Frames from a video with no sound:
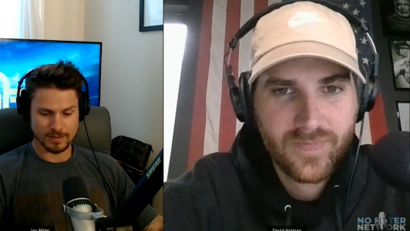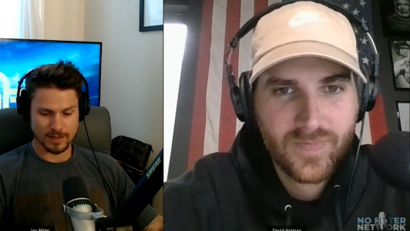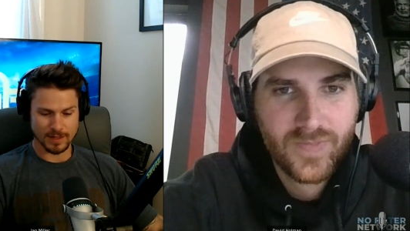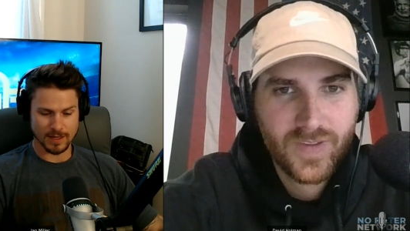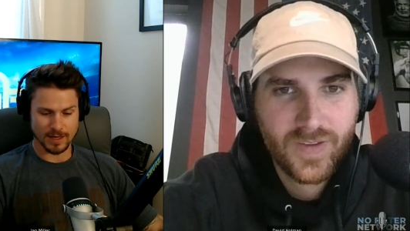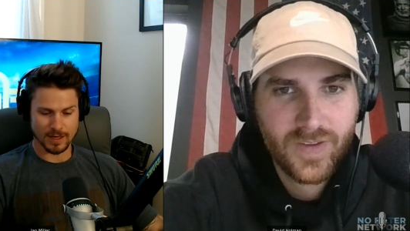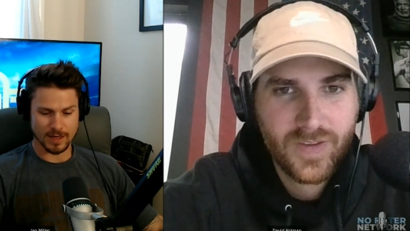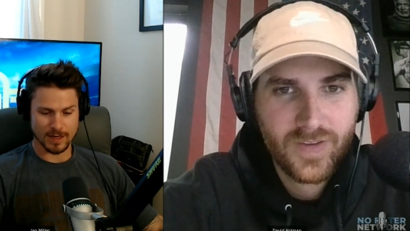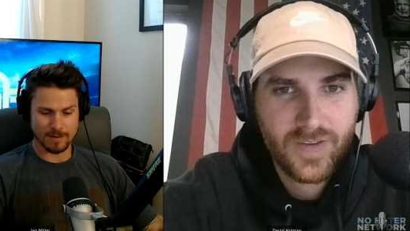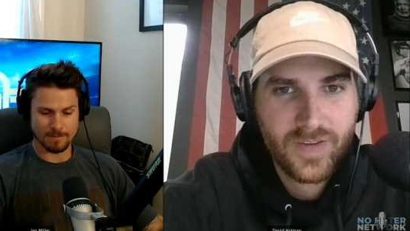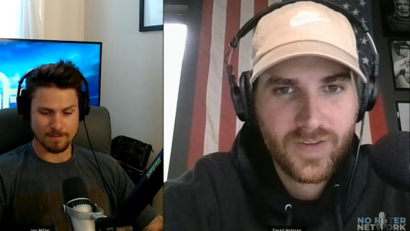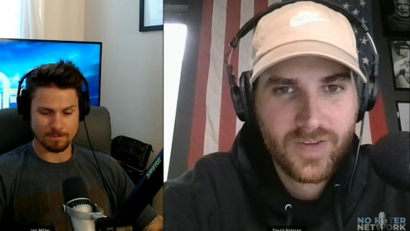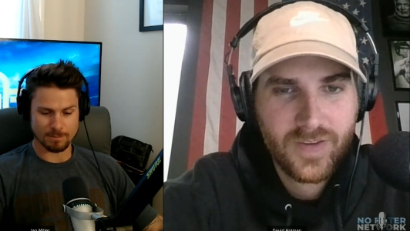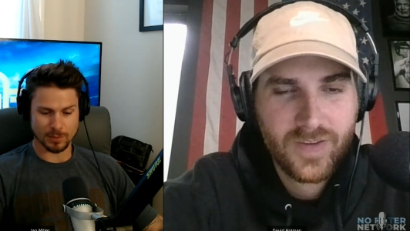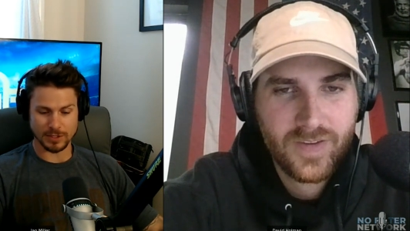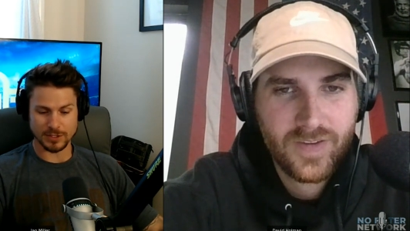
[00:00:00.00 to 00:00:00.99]

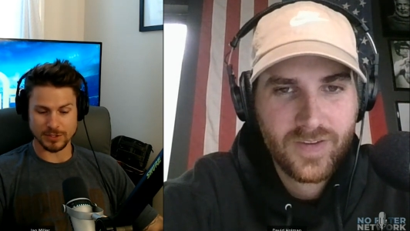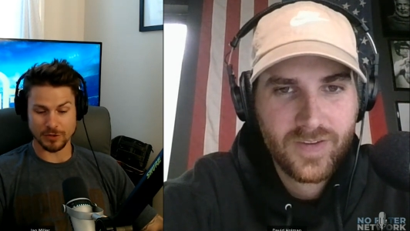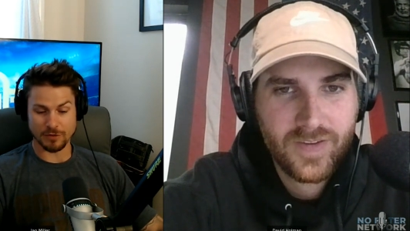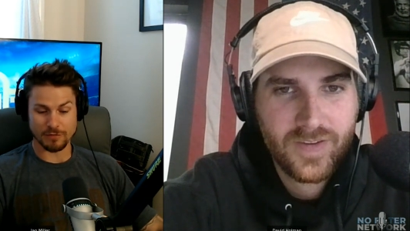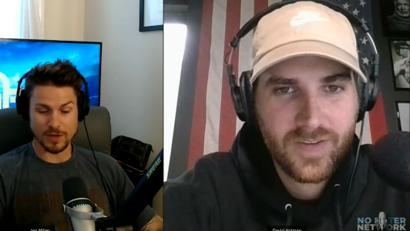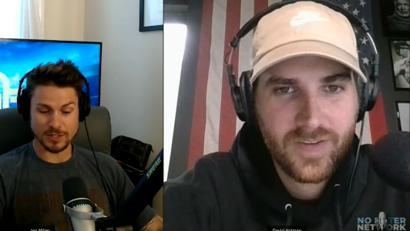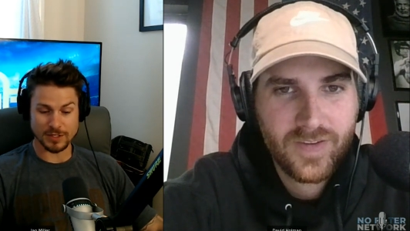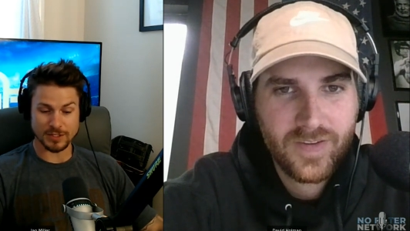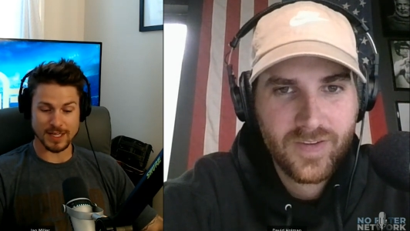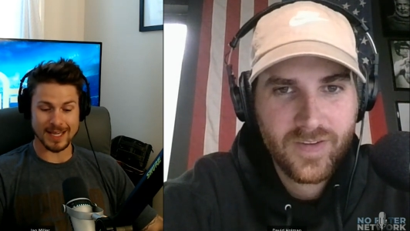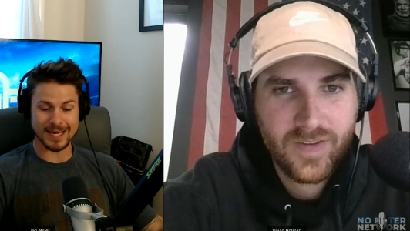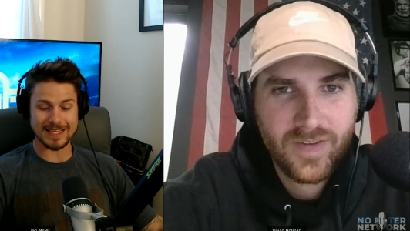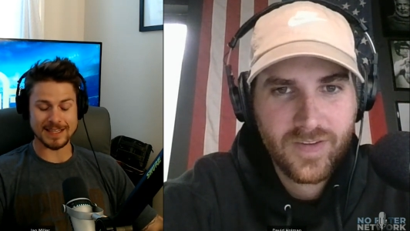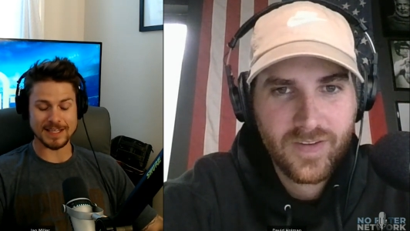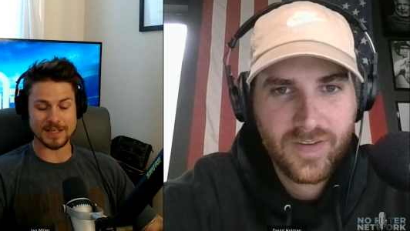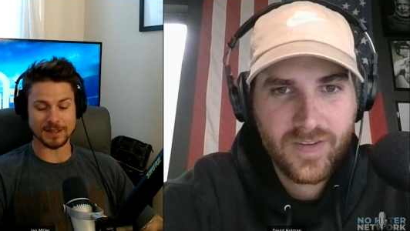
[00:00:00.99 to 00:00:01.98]
Speaker 1: Um, police are
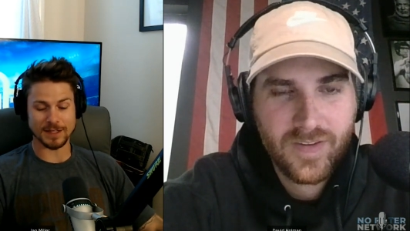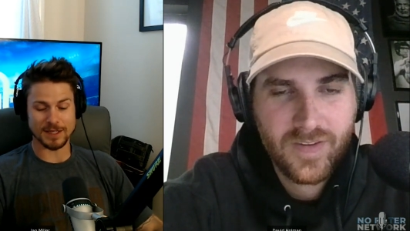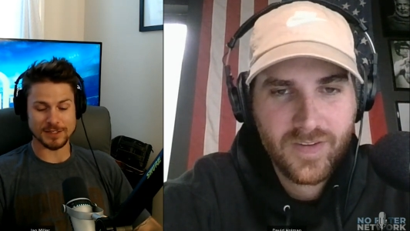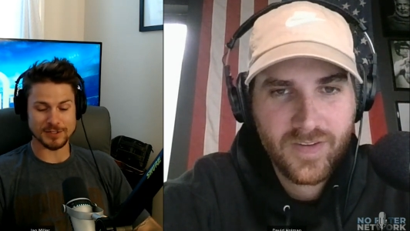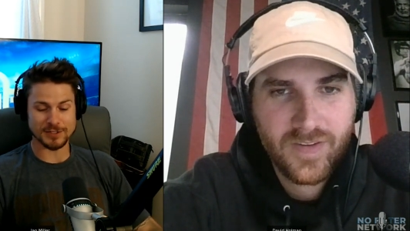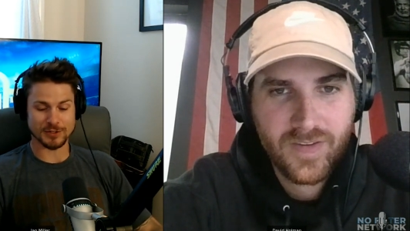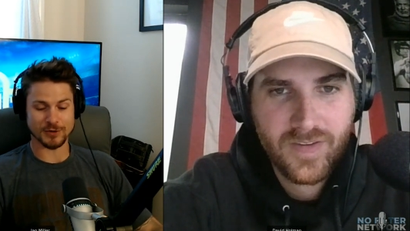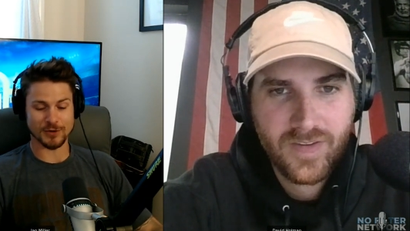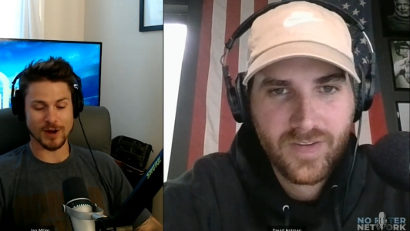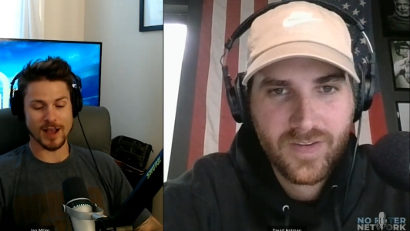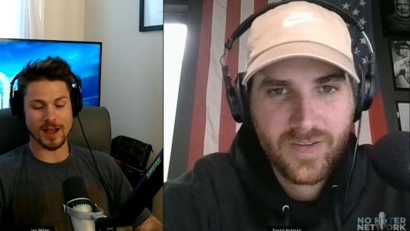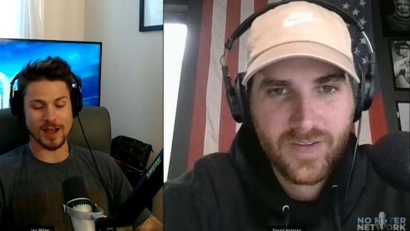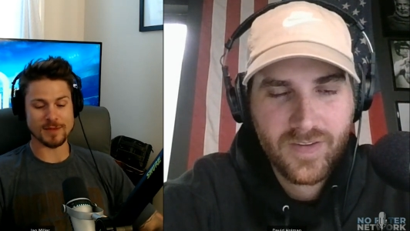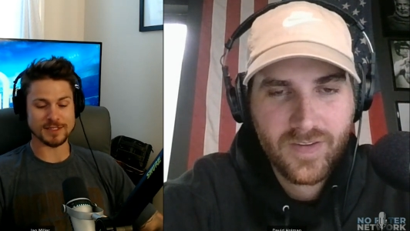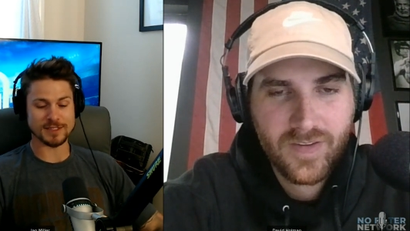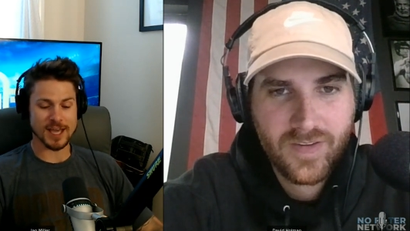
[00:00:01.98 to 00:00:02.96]
investigating the alleged
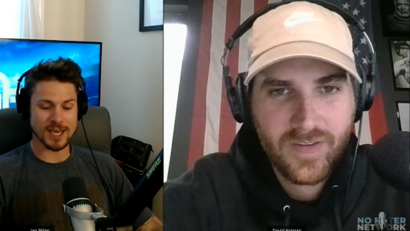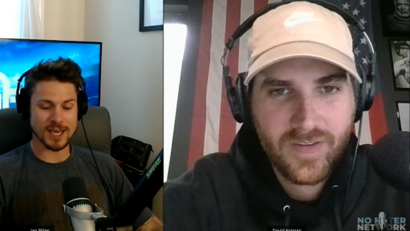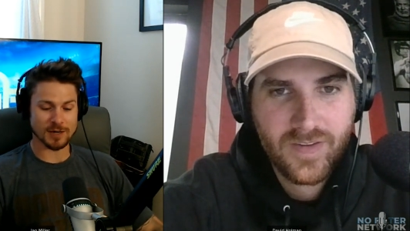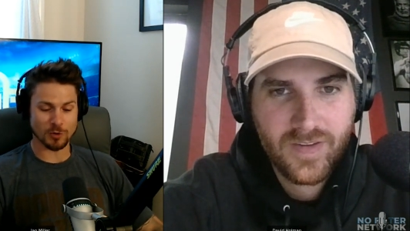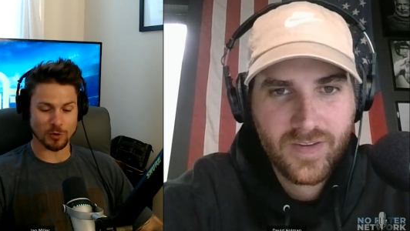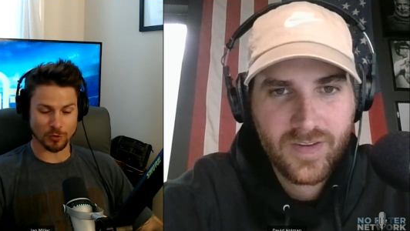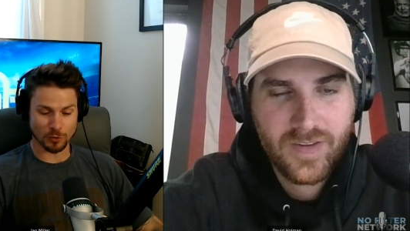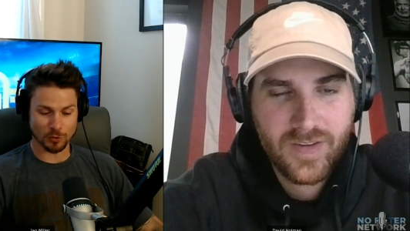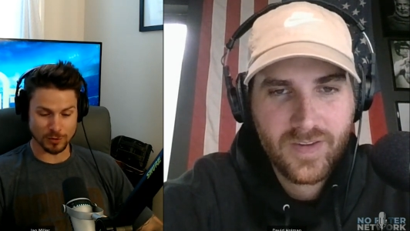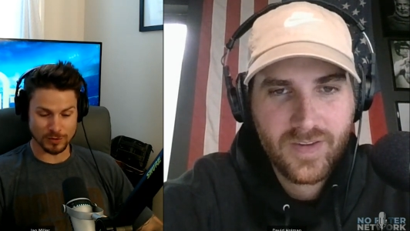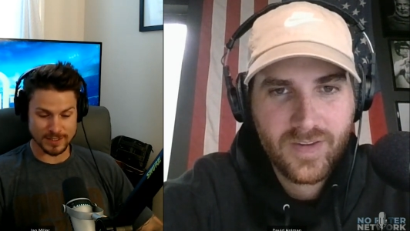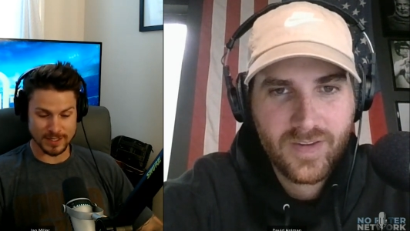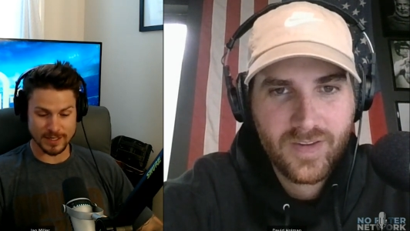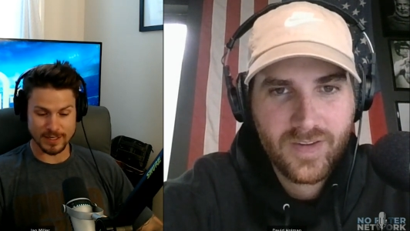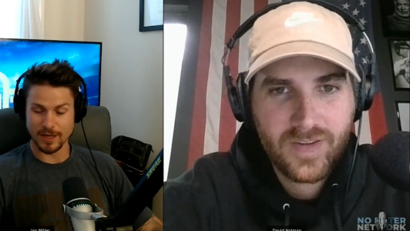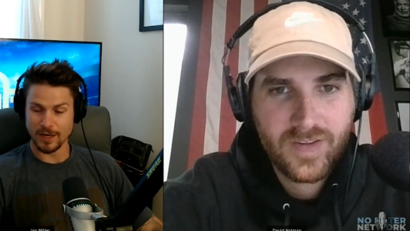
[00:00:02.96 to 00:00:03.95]
crime as animal
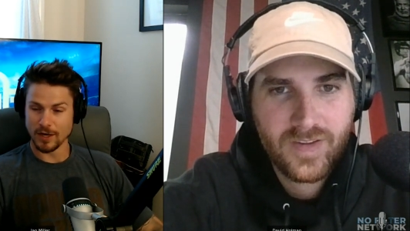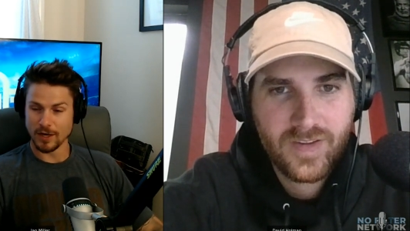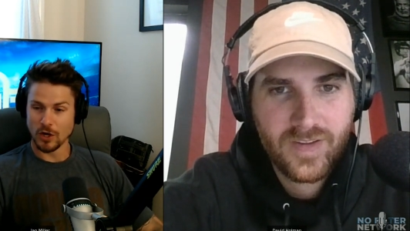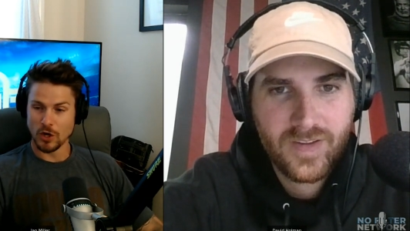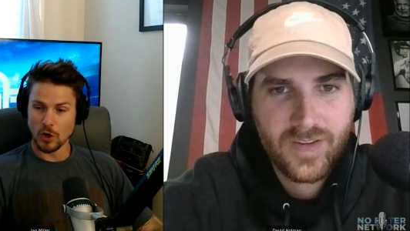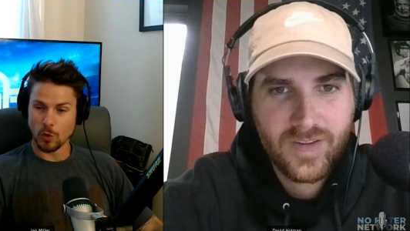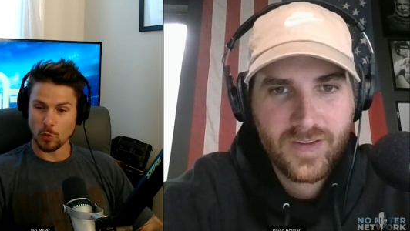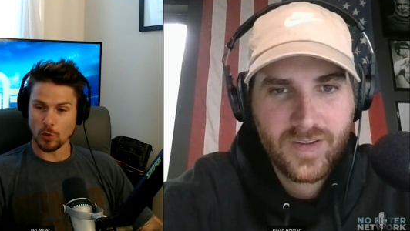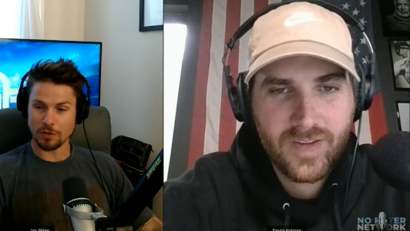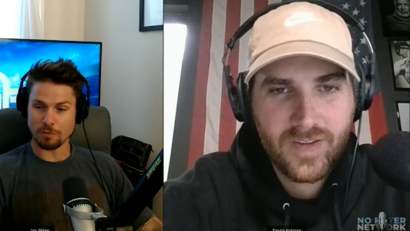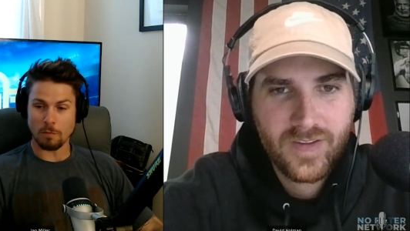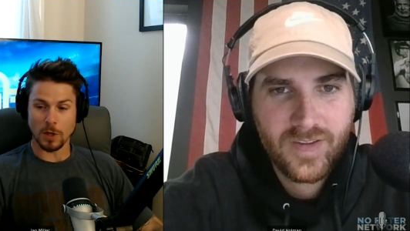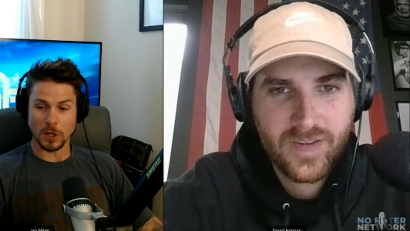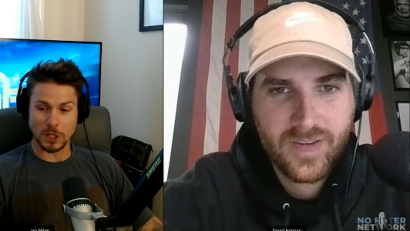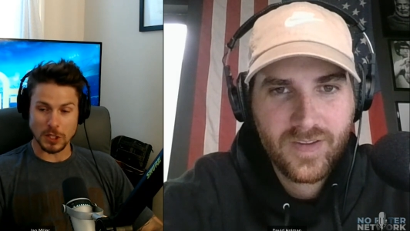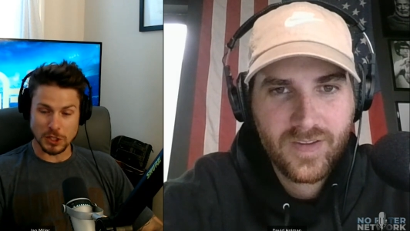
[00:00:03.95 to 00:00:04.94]
cruelty with
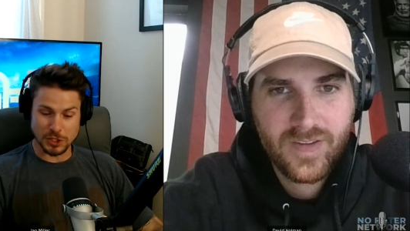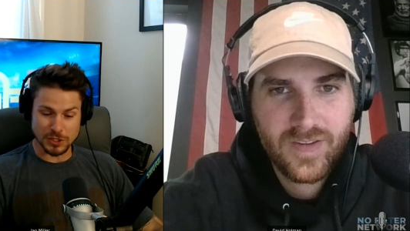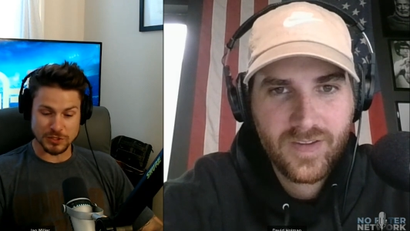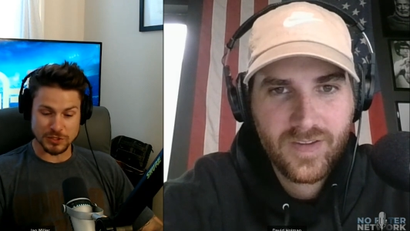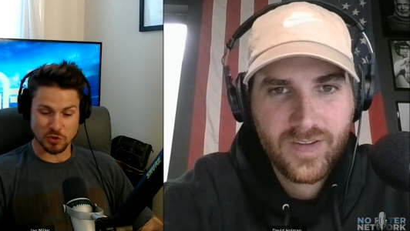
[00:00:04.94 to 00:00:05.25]
malicious